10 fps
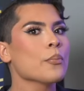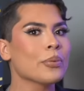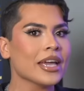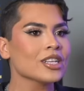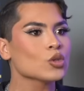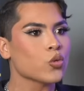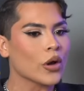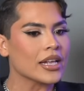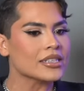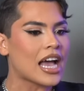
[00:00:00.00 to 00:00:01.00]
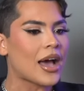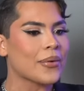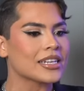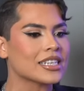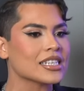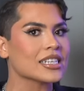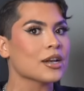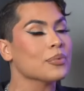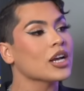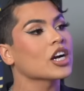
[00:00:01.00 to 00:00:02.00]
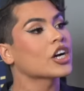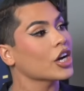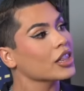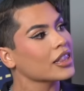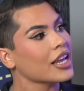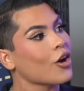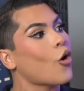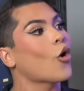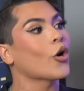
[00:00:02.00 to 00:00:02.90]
being twins a veces can be a good thing